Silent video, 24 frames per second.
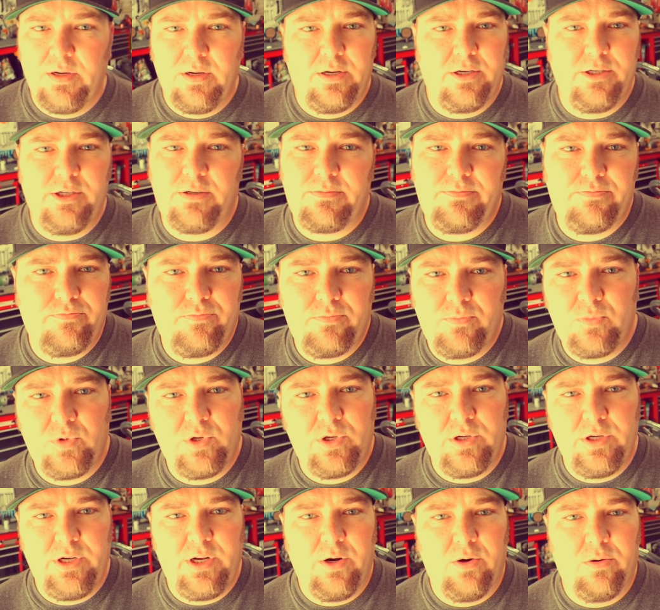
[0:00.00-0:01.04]
and just,
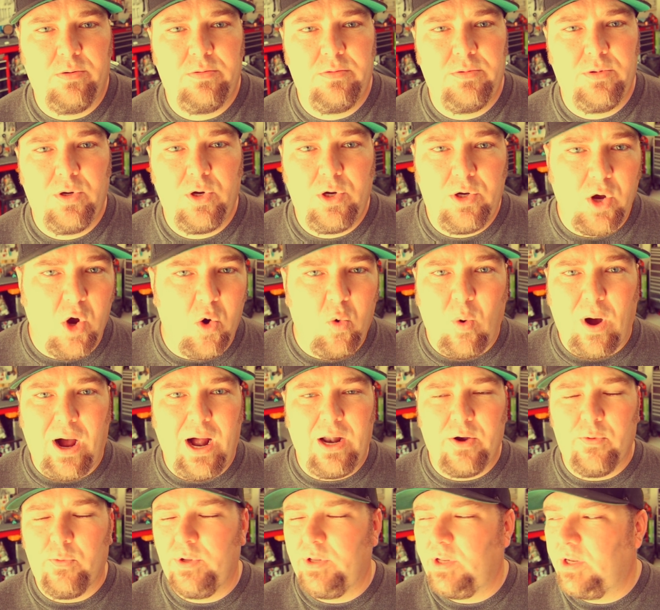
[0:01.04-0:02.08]
you know, go wild with